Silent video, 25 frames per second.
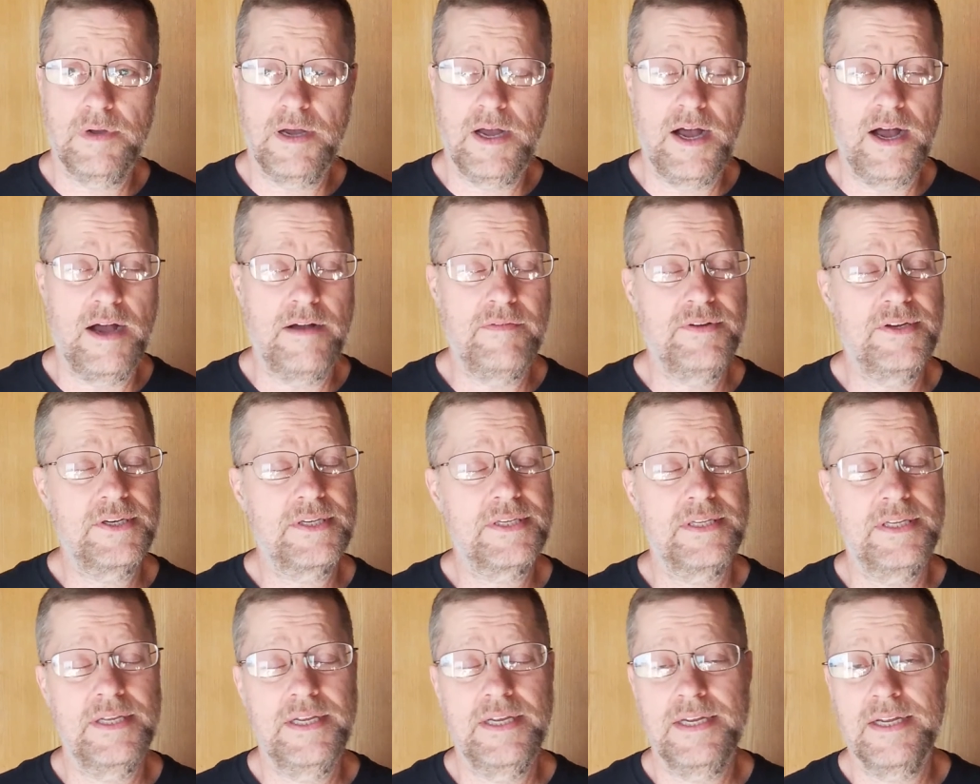
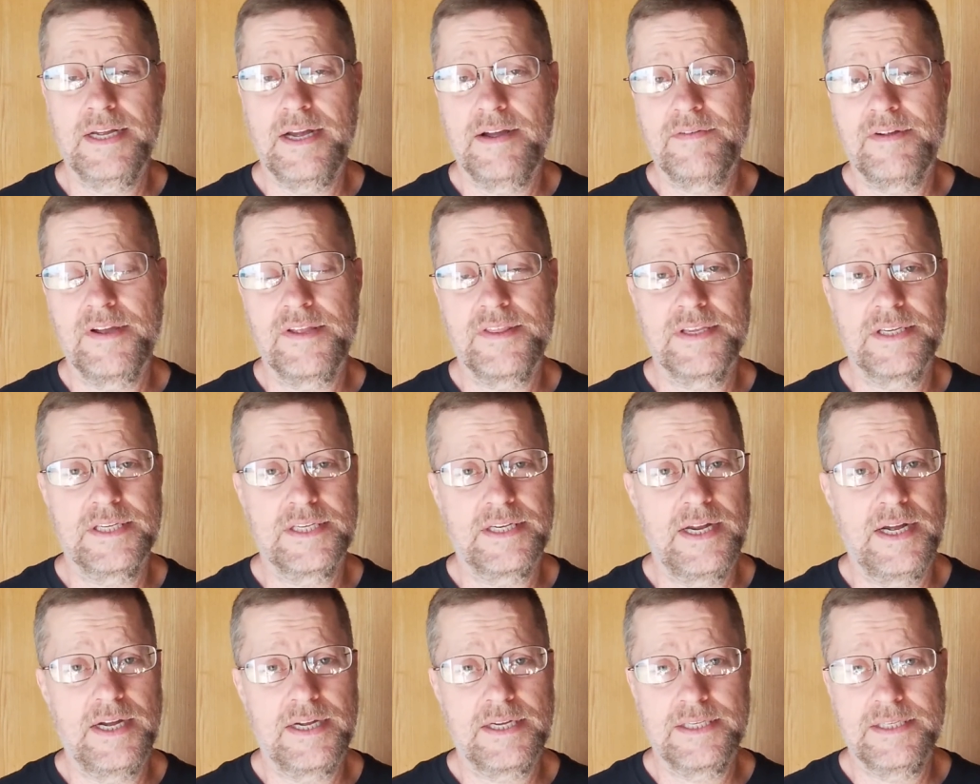Obviously, I've got the
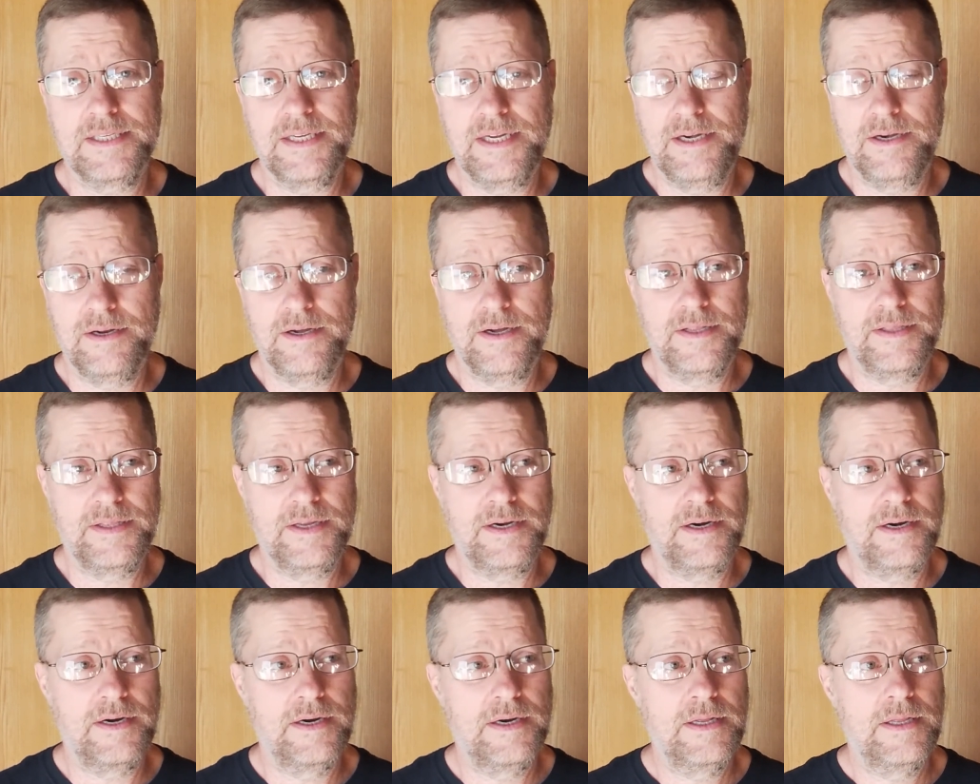stock seat on
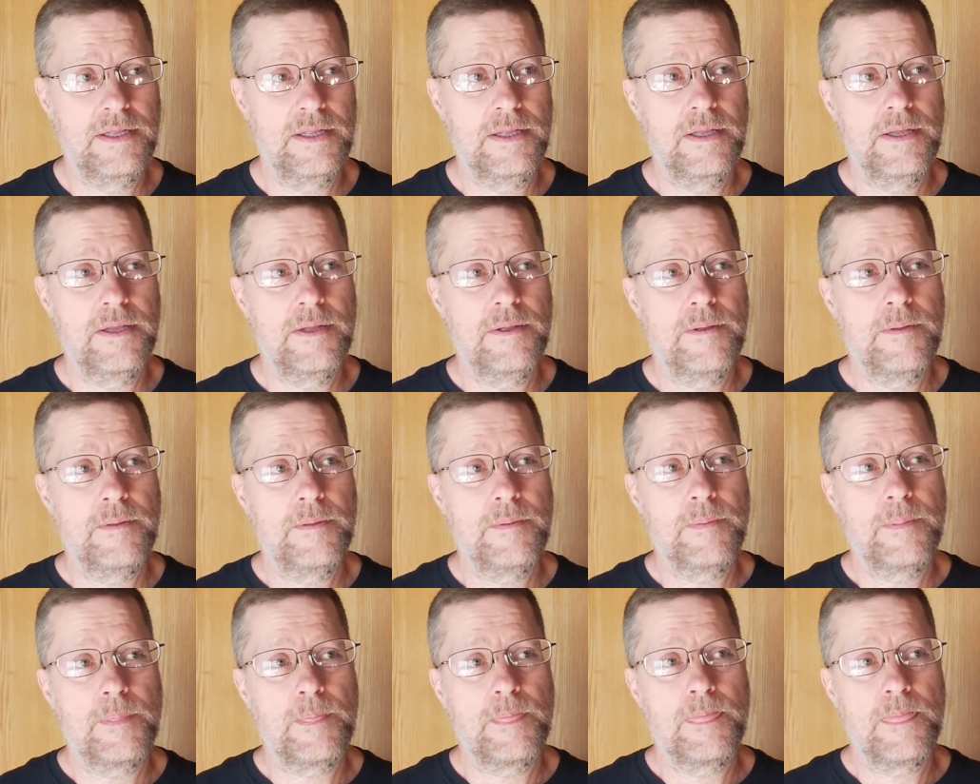there.
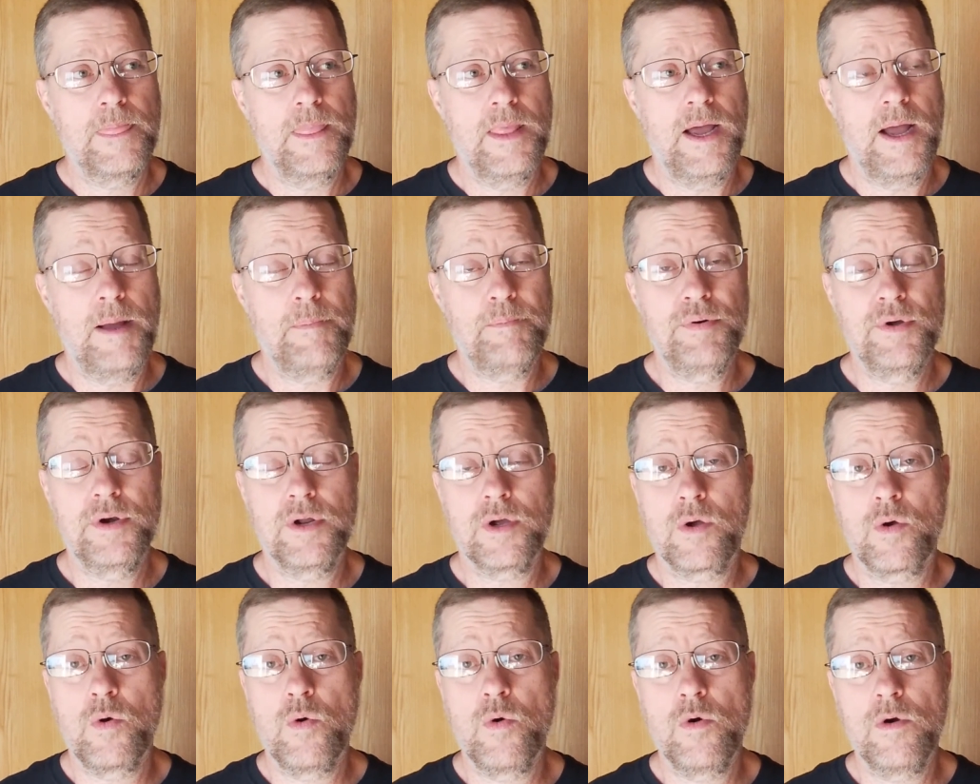I put a
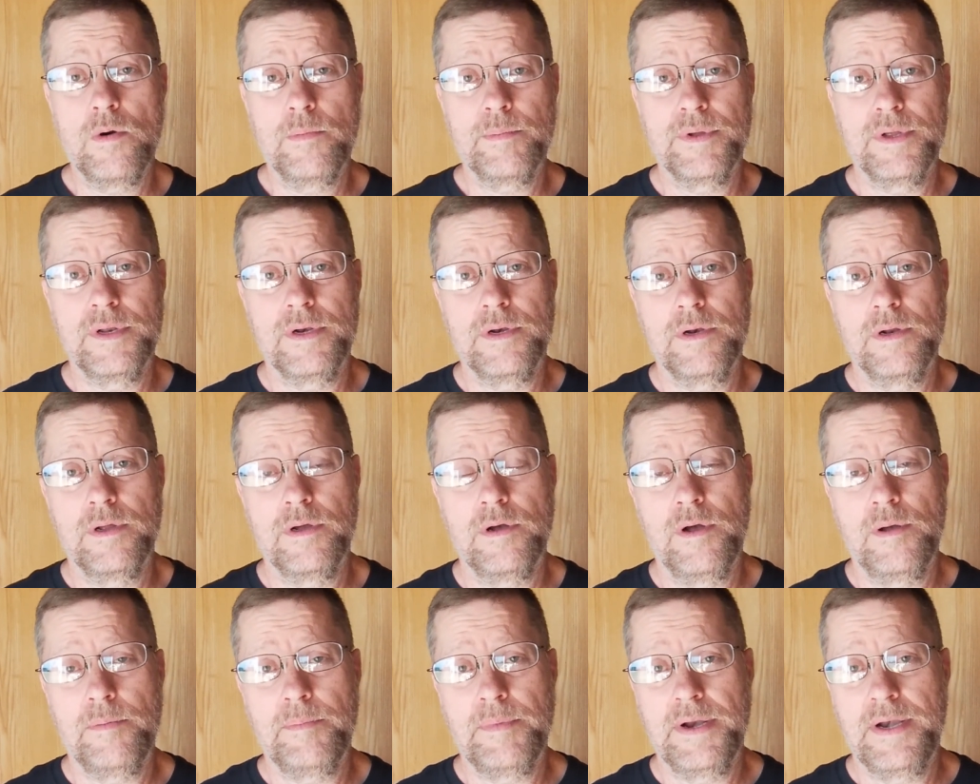Corbin
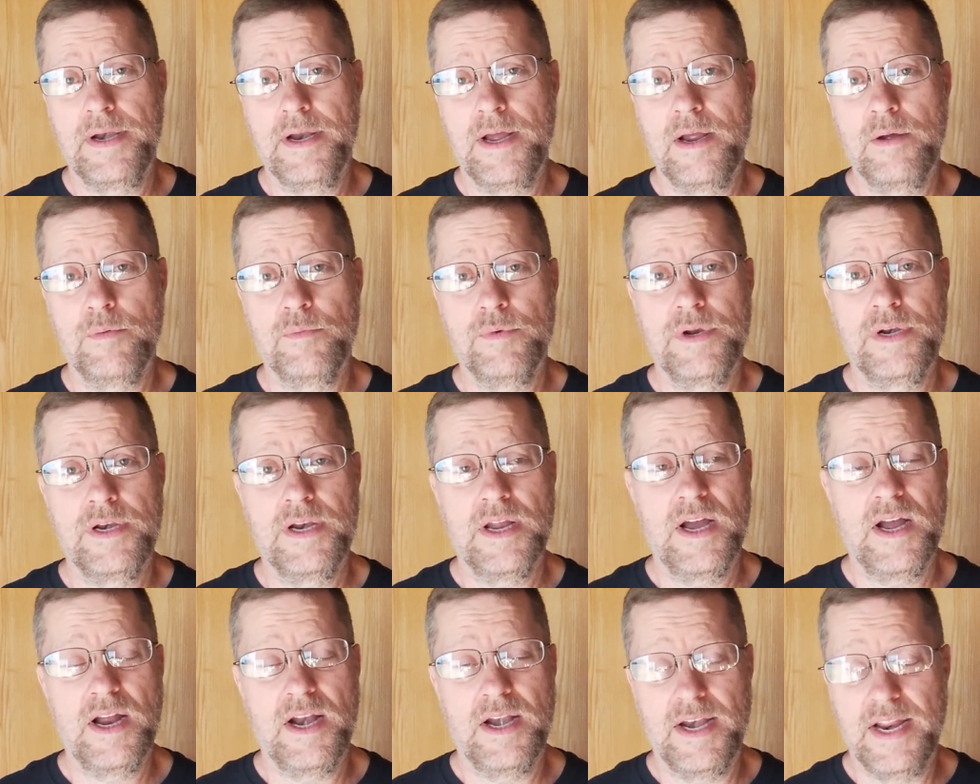on my
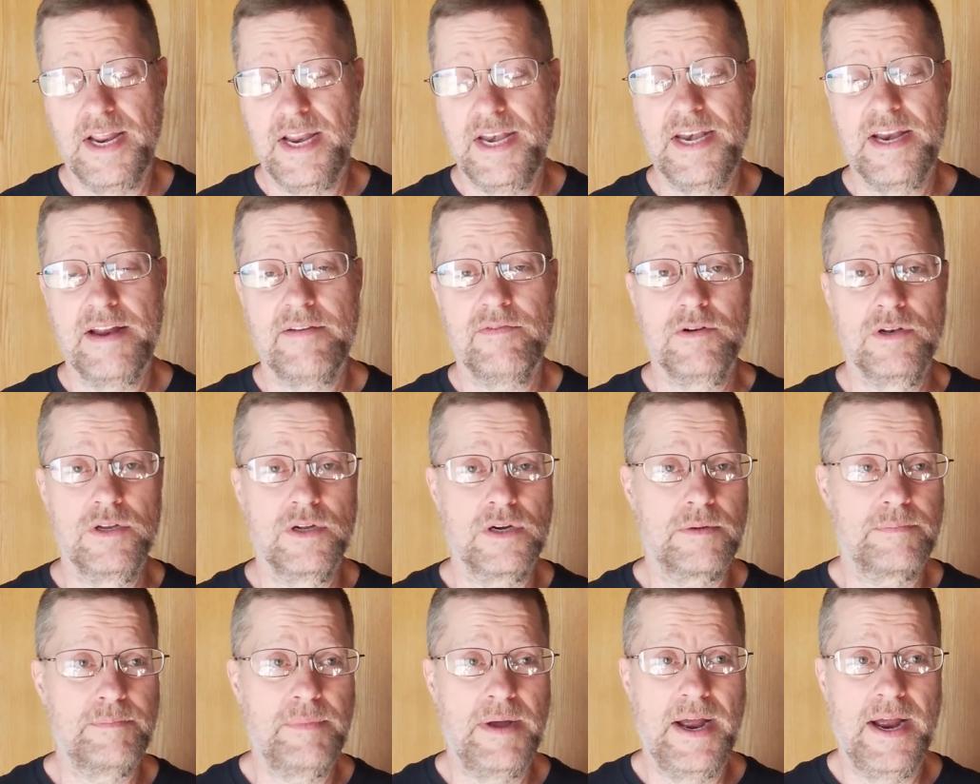919 and never
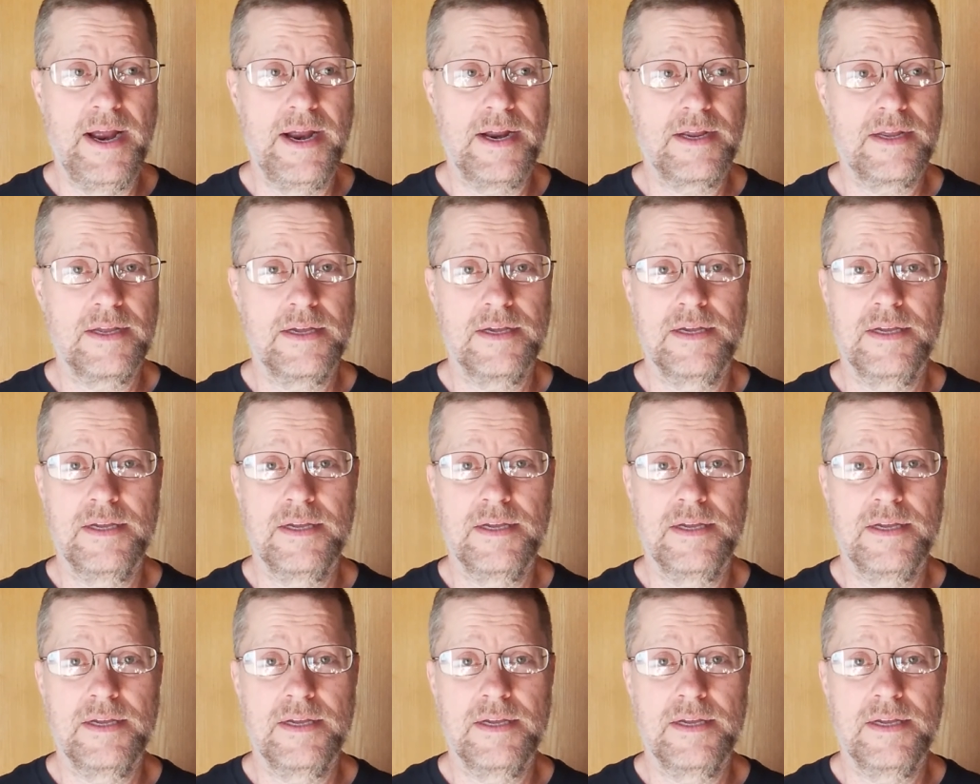looked back.